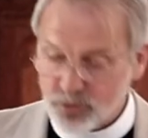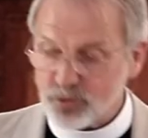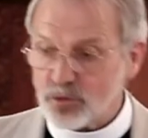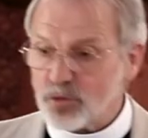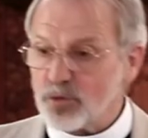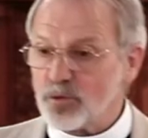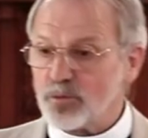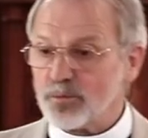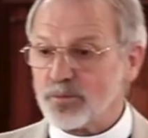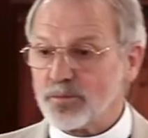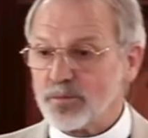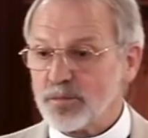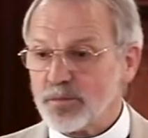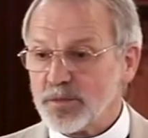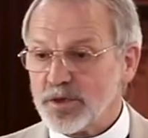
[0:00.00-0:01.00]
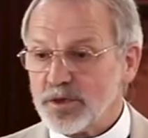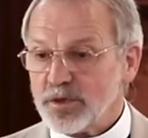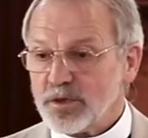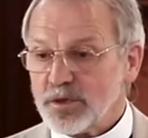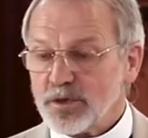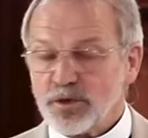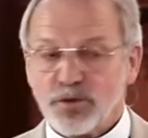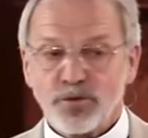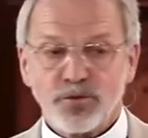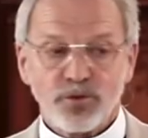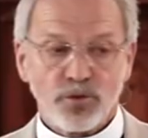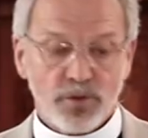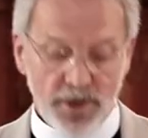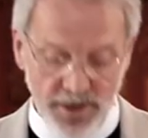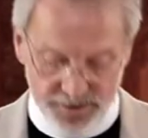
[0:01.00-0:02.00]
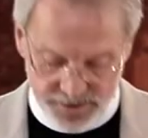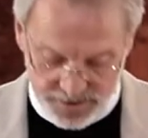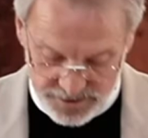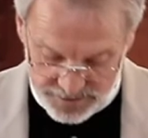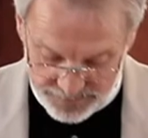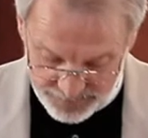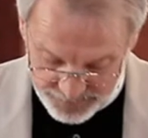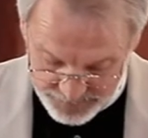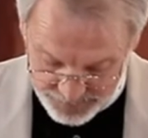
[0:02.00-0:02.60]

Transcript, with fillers: to whom? To us.